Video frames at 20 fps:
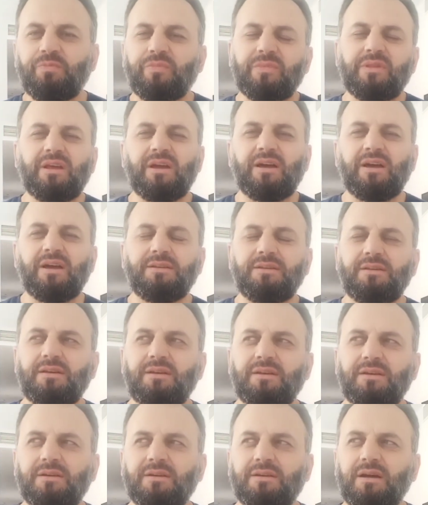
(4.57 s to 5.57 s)
that
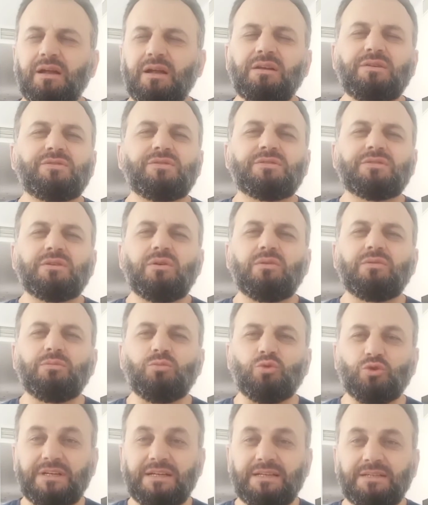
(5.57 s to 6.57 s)
ultrasound
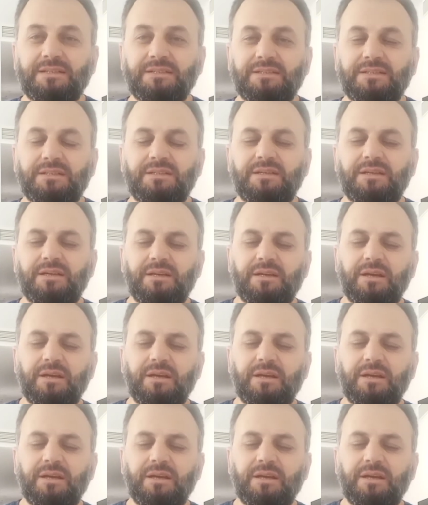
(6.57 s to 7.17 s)
modality